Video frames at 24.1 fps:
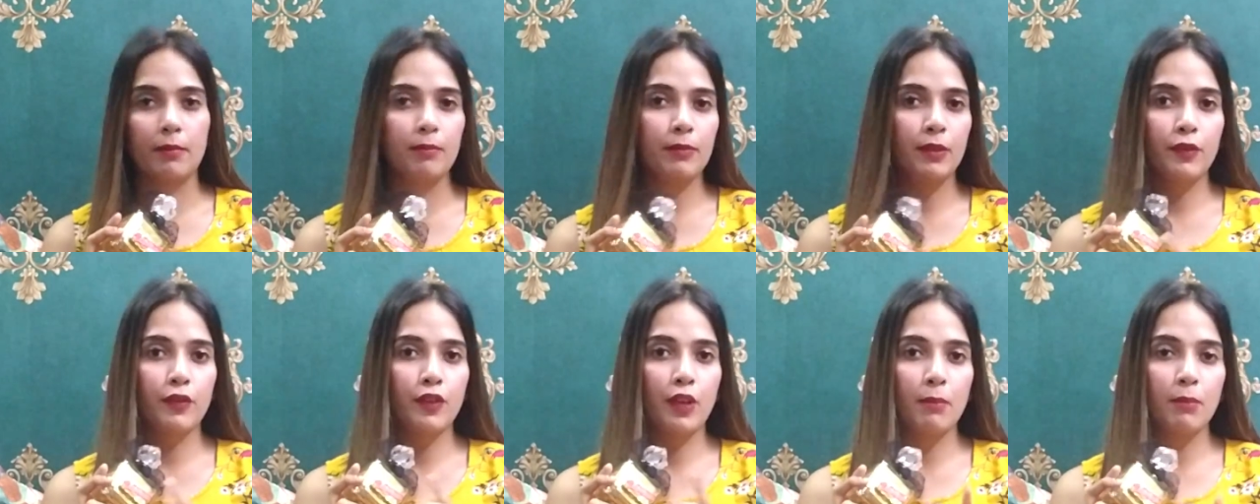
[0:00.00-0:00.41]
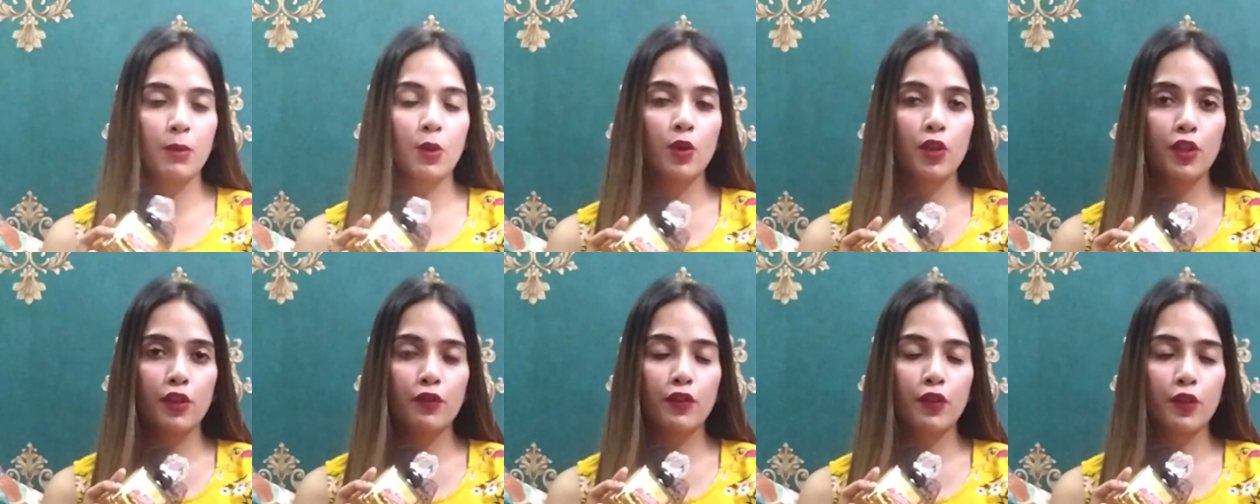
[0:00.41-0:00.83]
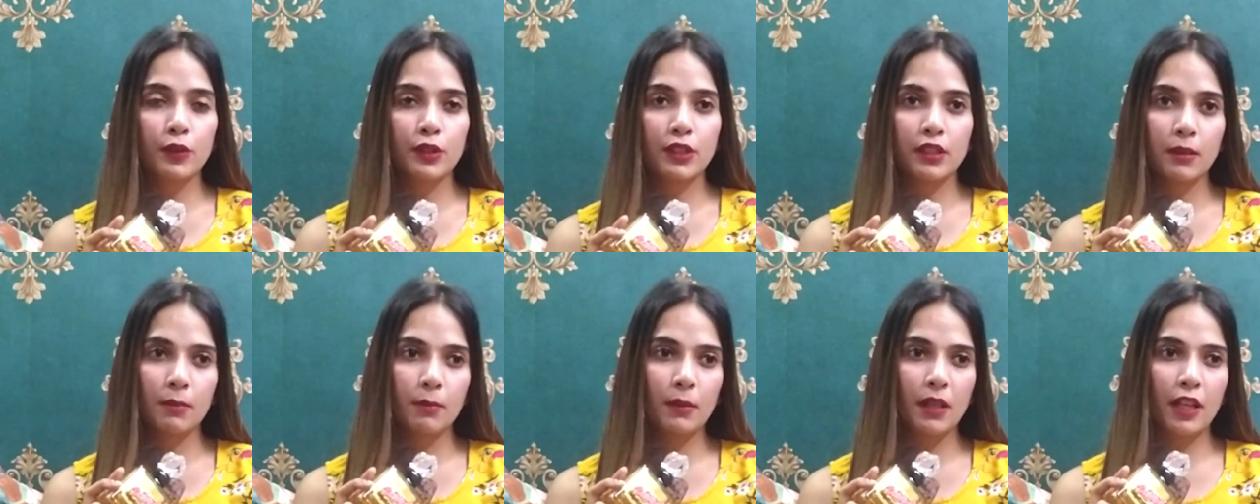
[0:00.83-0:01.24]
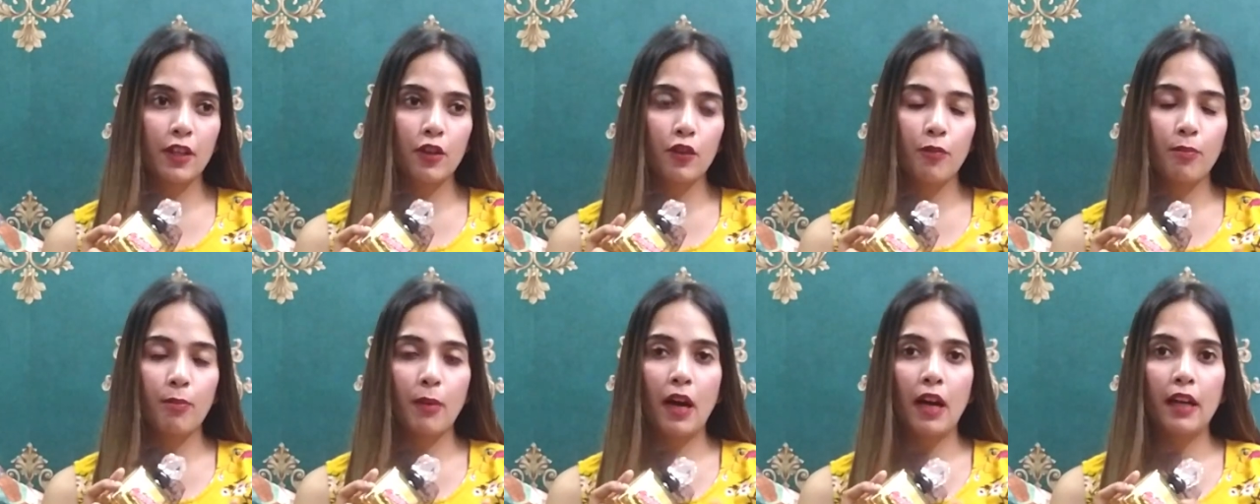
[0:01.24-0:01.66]
if I'm going for some kind
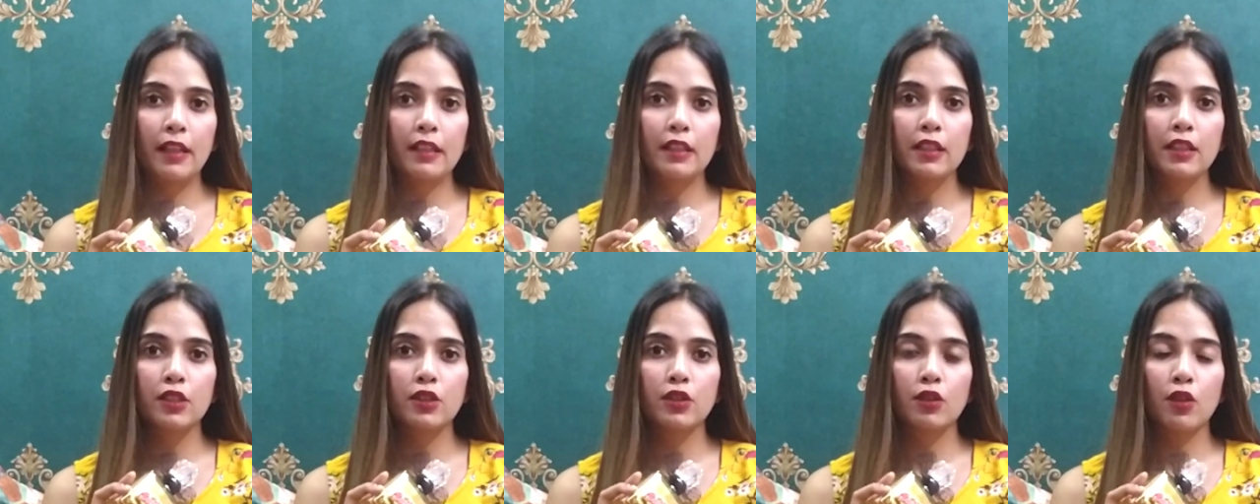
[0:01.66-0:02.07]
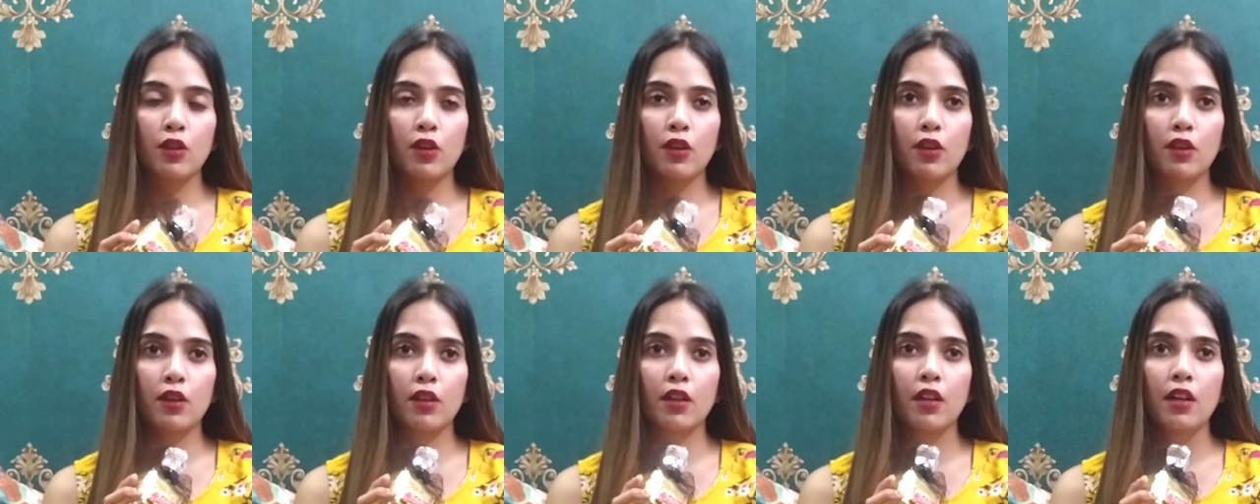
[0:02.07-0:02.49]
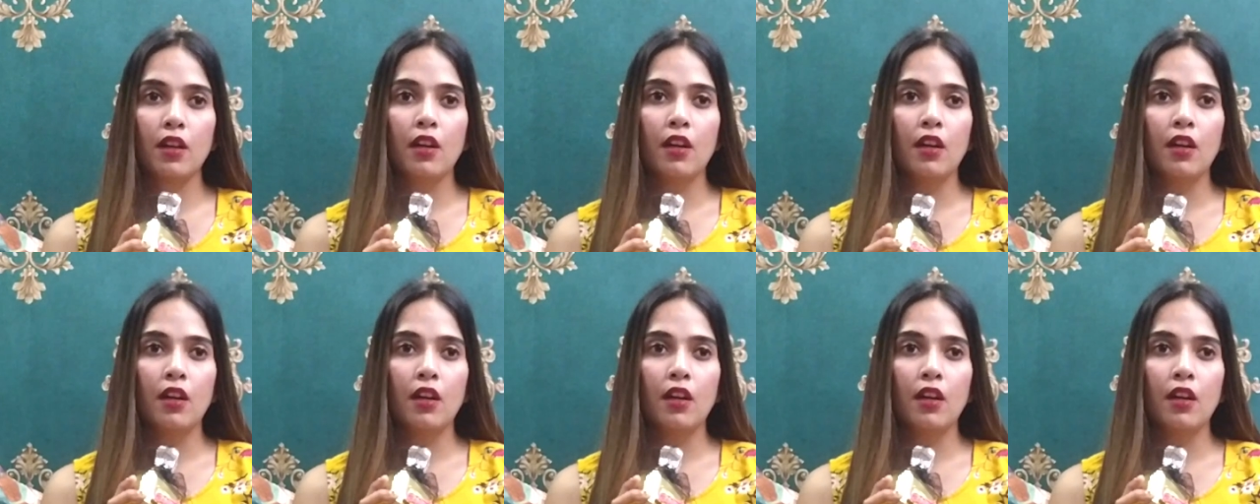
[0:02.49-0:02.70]
of parties or